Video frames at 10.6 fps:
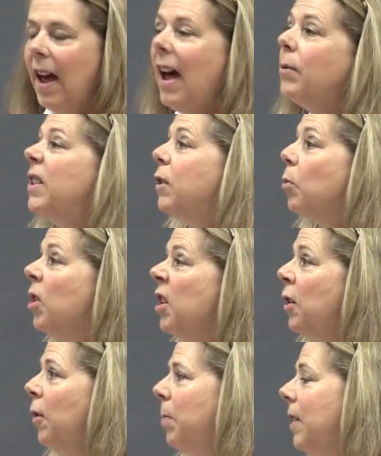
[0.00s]
I was
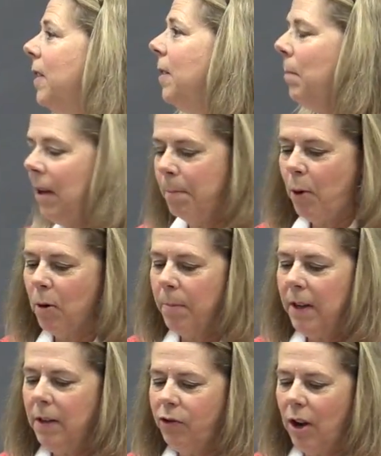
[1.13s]
thrilled because it meant a
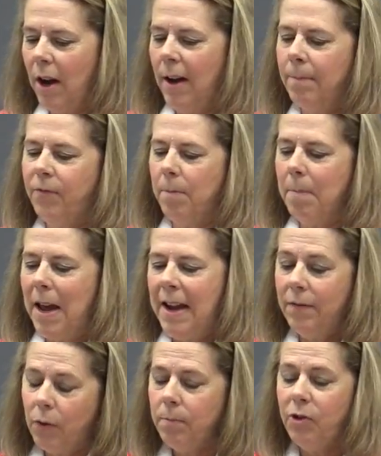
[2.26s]
permanent job
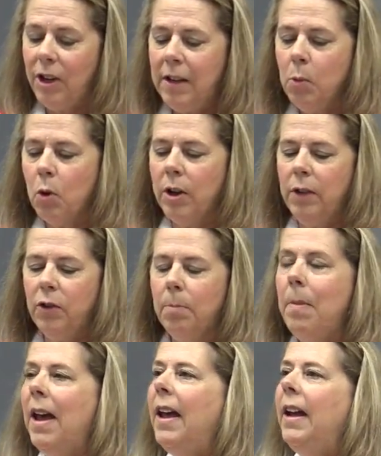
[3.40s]
from January until
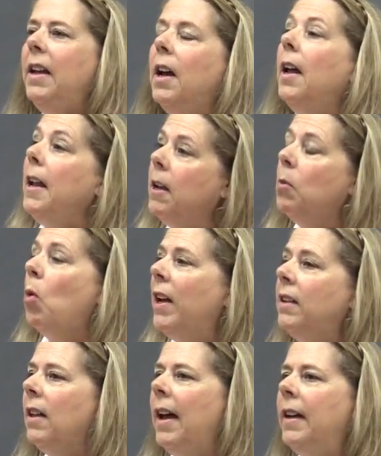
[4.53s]
May in
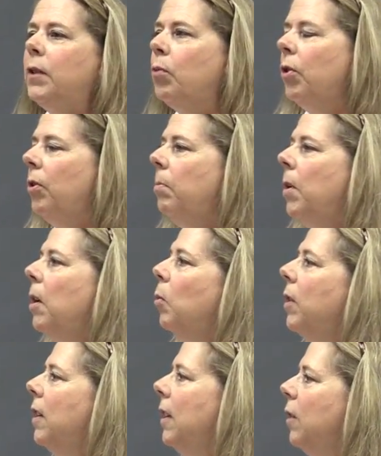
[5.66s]
one classroom
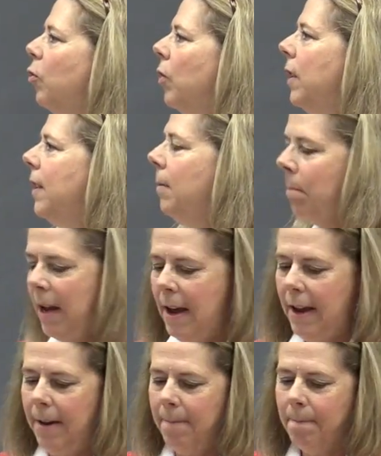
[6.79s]
with an increase in
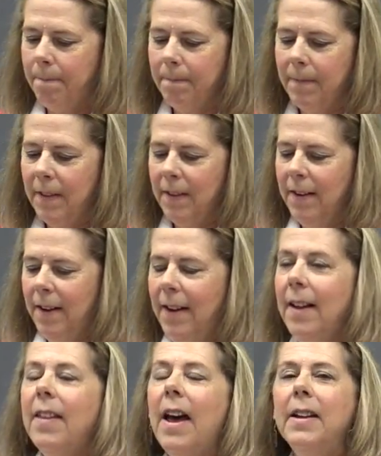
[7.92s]
pay.
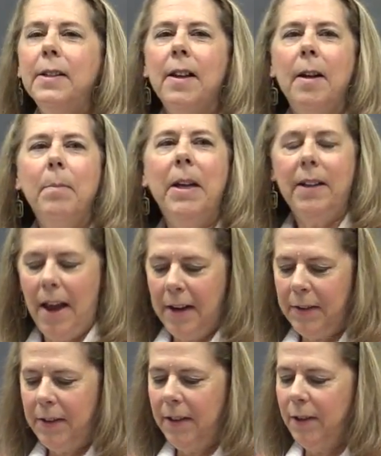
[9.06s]
That excitement
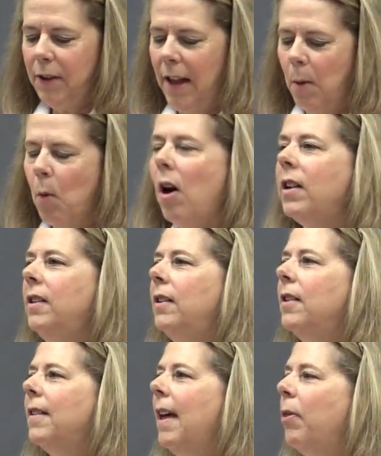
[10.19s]
lasted until I walked
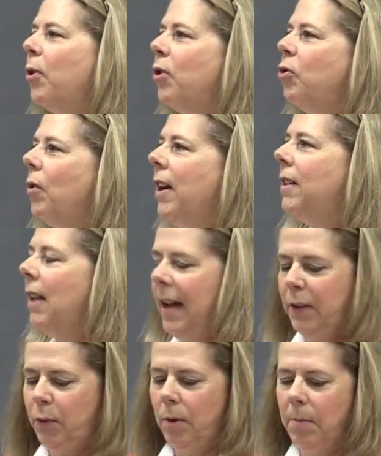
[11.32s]
into that third grade
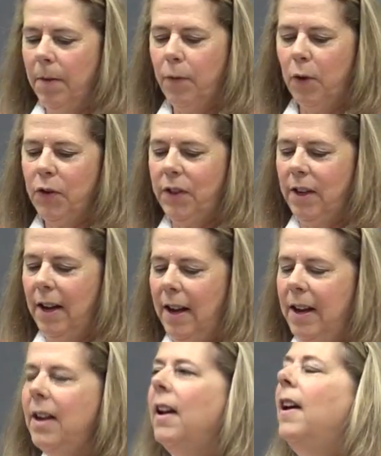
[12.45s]
classroom the first
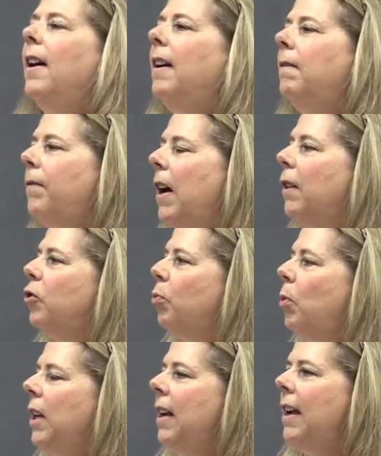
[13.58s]
day and found
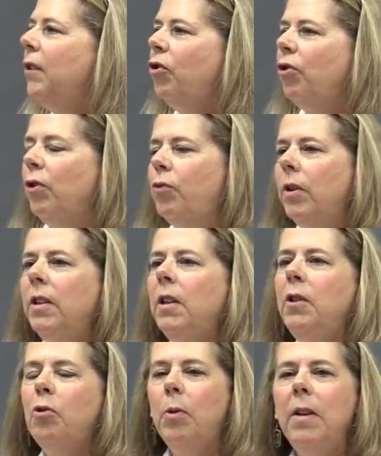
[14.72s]
28 children,
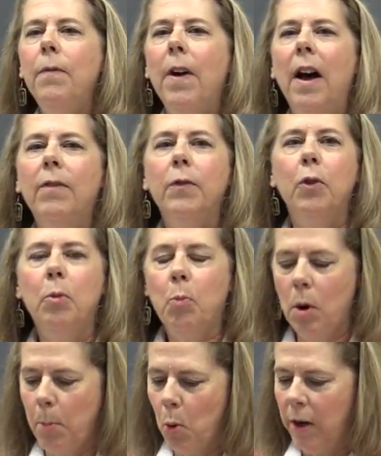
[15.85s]
25 of whom were
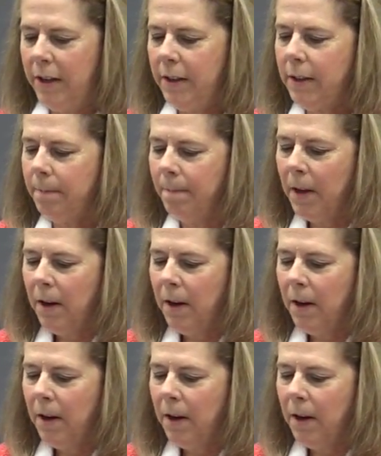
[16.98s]
boys,